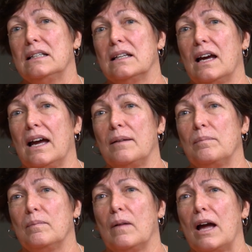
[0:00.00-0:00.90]
and I
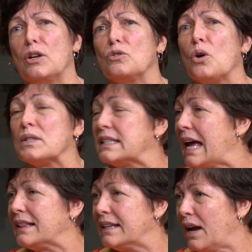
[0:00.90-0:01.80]
I don't know
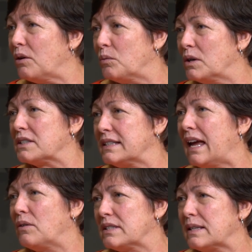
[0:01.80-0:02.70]
exactly how it works
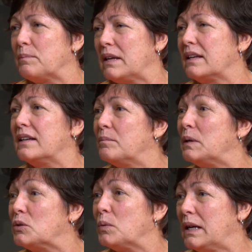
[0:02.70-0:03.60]
now. It's something in
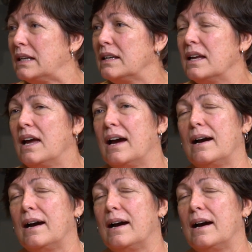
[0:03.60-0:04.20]
between. Right.